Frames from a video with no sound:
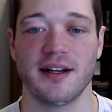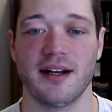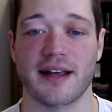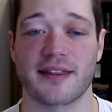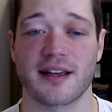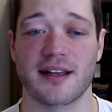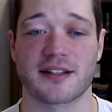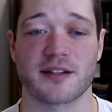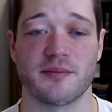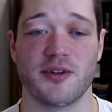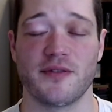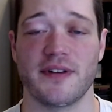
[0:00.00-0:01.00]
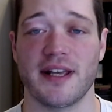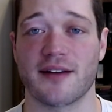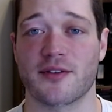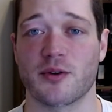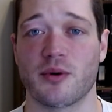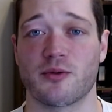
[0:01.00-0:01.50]
I think it's a movie
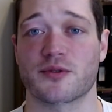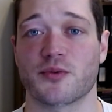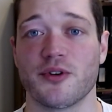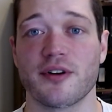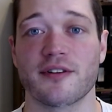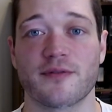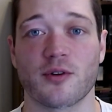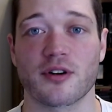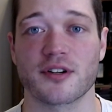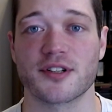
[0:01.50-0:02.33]
everyone was rooting for,